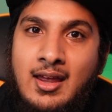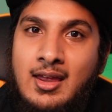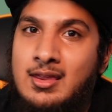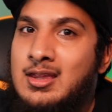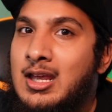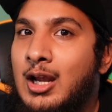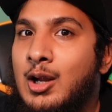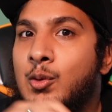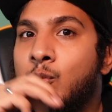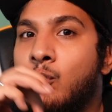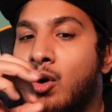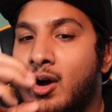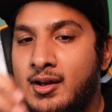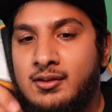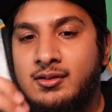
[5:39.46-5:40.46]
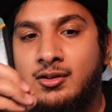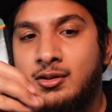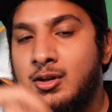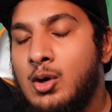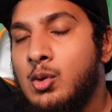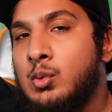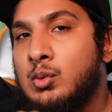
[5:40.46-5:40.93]
there was
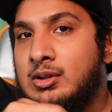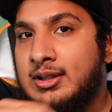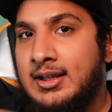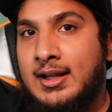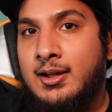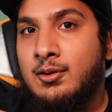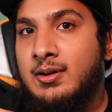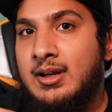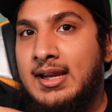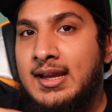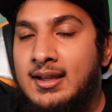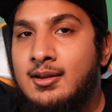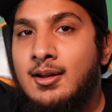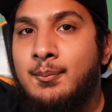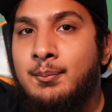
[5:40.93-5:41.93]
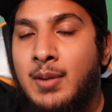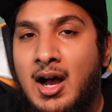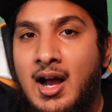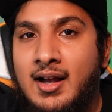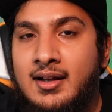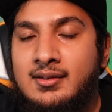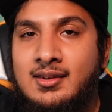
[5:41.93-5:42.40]
no litter in the
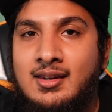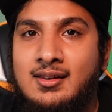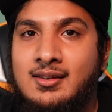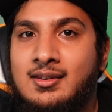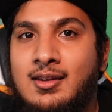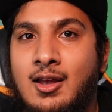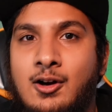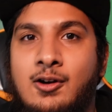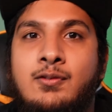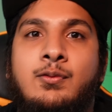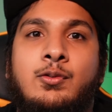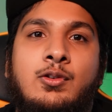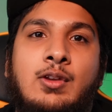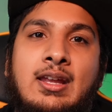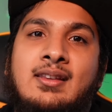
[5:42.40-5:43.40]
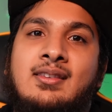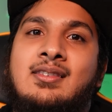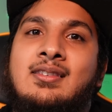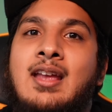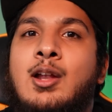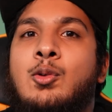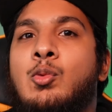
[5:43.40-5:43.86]
box itself.
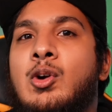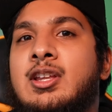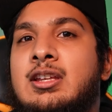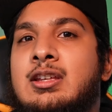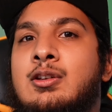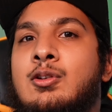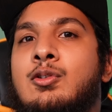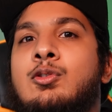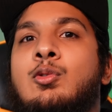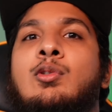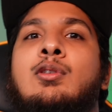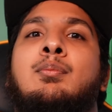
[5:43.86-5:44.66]
Instead, what it used was